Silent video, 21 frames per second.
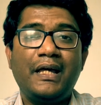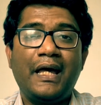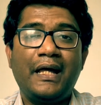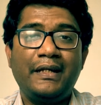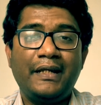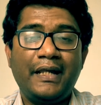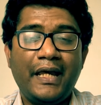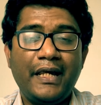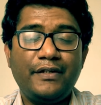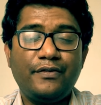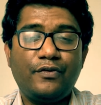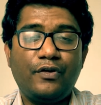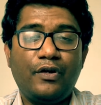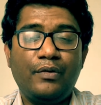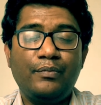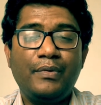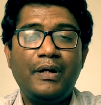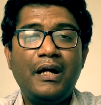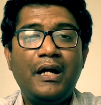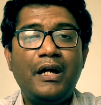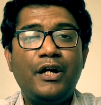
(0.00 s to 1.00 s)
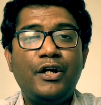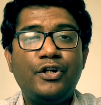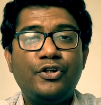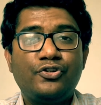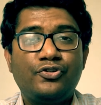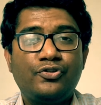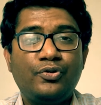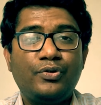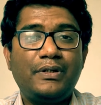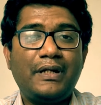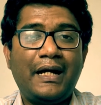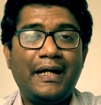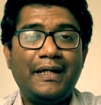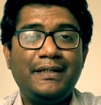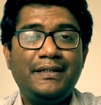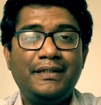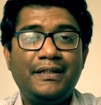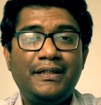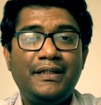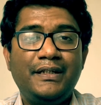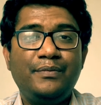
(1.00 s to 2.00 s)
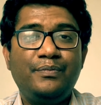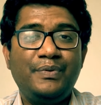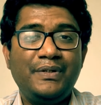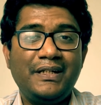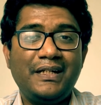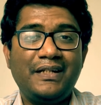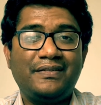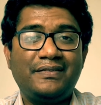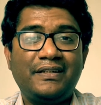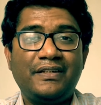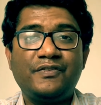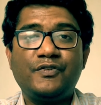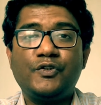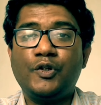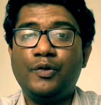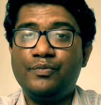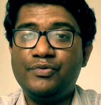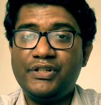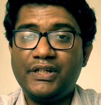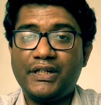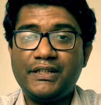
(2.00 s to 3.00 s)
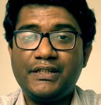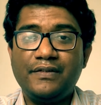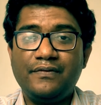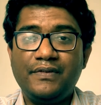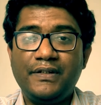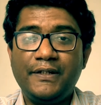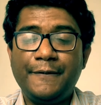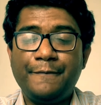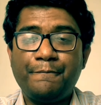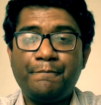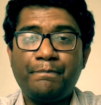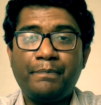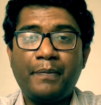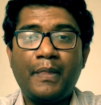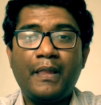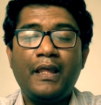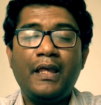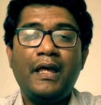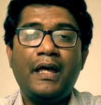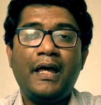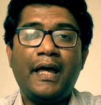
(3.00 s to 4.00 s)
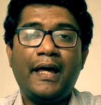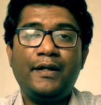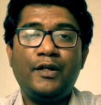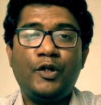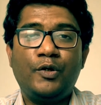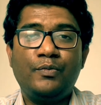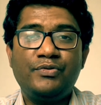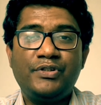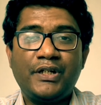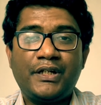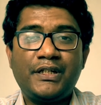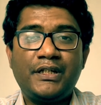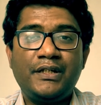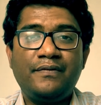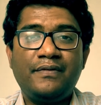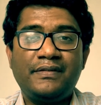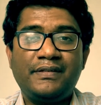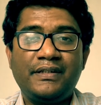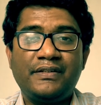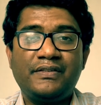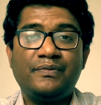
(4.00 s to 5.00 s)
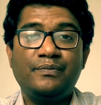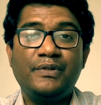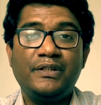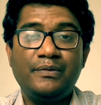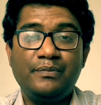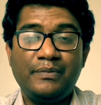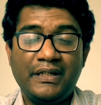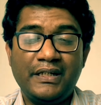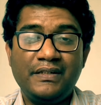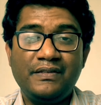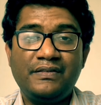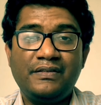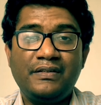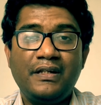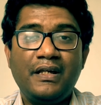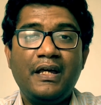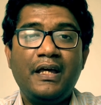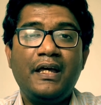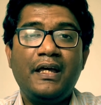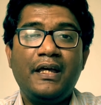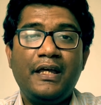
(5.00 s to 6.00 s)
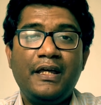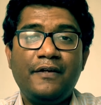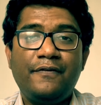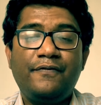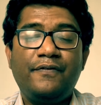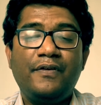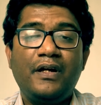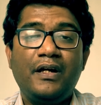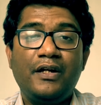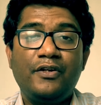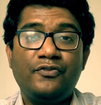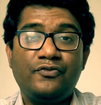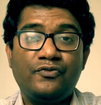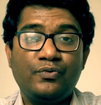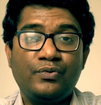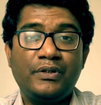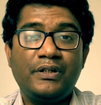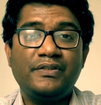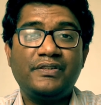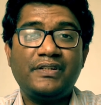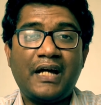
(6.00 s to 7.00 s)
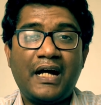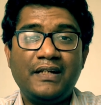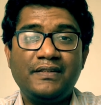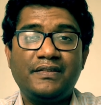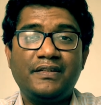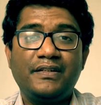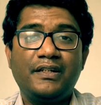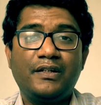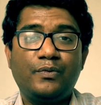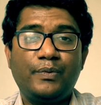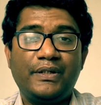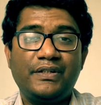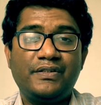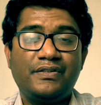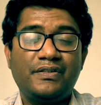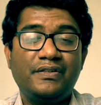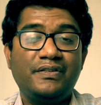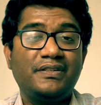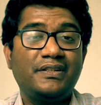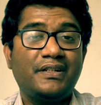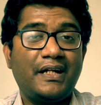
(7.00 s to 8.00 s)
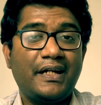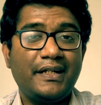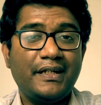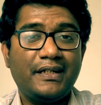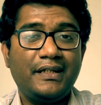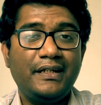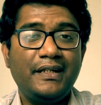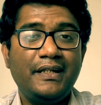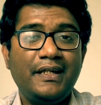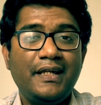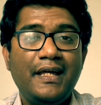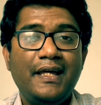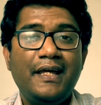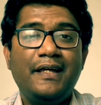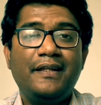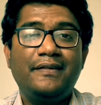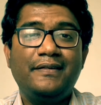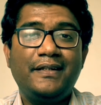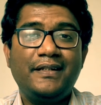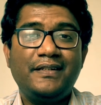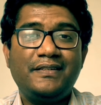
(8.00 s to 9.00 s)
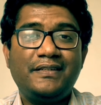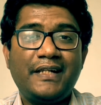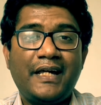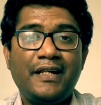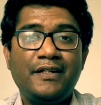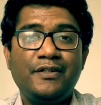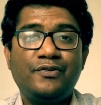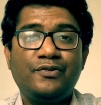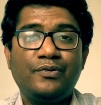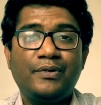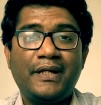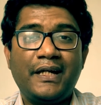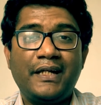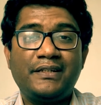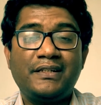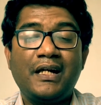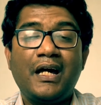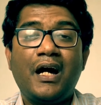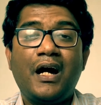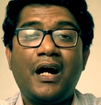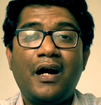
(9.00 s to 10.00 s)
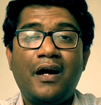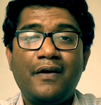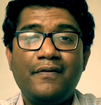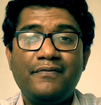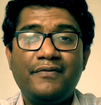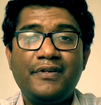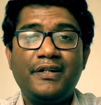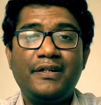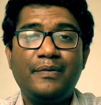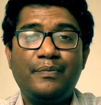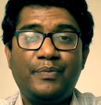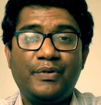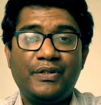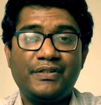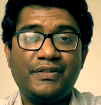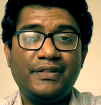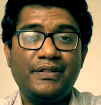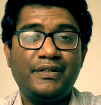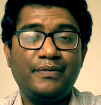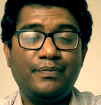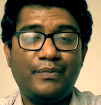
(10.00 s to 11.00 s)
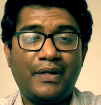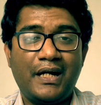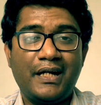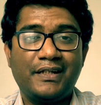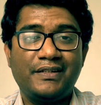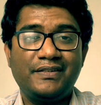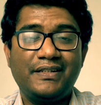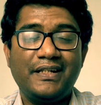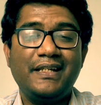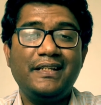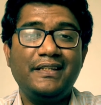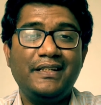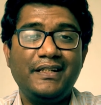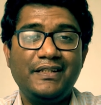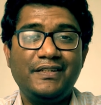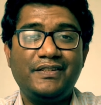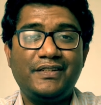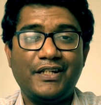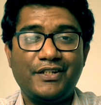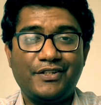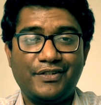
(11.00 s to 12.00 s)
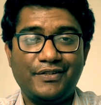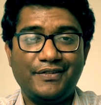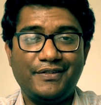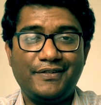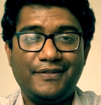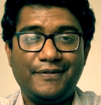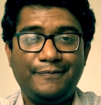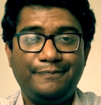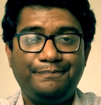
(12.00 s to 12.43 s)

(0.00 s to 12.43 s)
and AETCOM should ideally be assessed objectively, and objective assessment means if students answer the questions correctly, they stand to get 100% marks in these stations.